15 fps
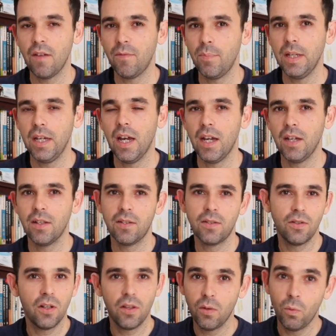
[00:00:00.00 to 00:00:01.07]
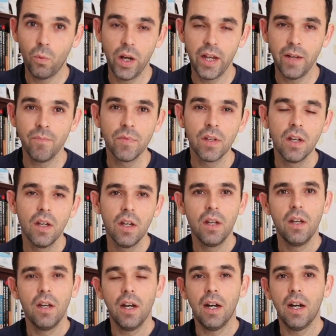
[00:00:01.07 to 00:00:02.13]
FBA. That's another way
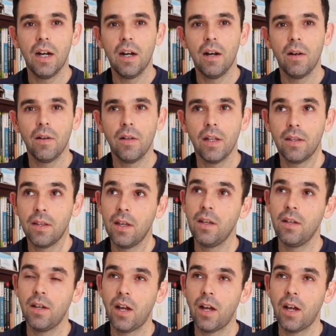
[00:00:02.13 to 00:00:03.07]
that